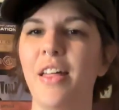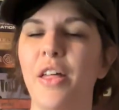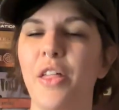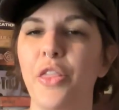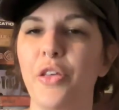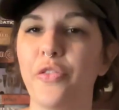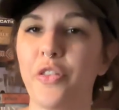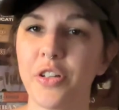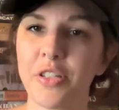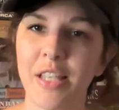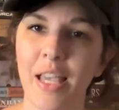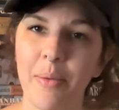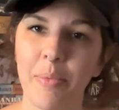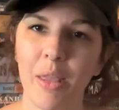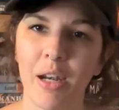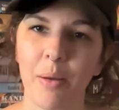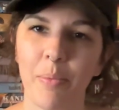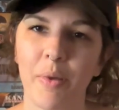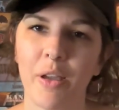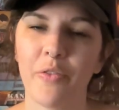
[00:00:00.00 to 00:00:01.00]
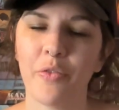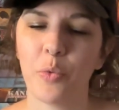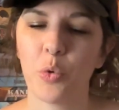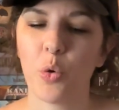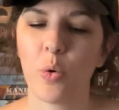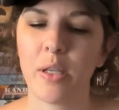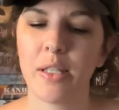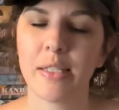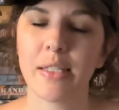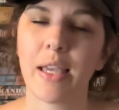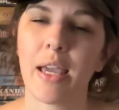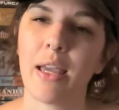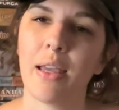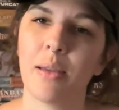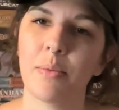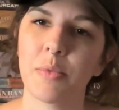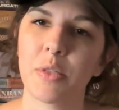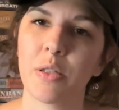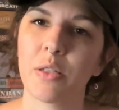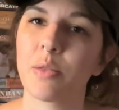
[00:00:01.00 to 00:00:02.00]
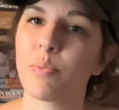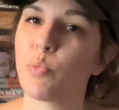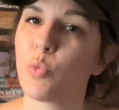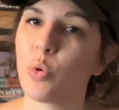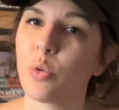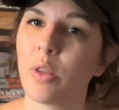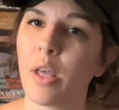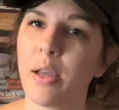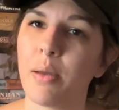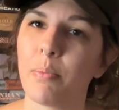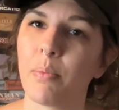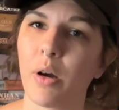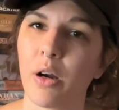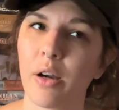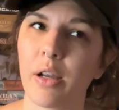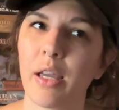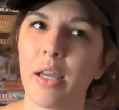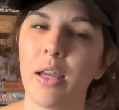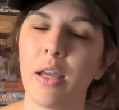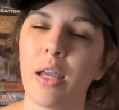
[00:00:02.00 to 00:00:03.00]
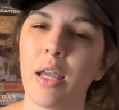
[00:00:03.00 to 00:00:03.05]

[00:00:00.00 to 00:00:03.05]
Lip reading: The first game that I played from Queen's Games is Moonlight Market.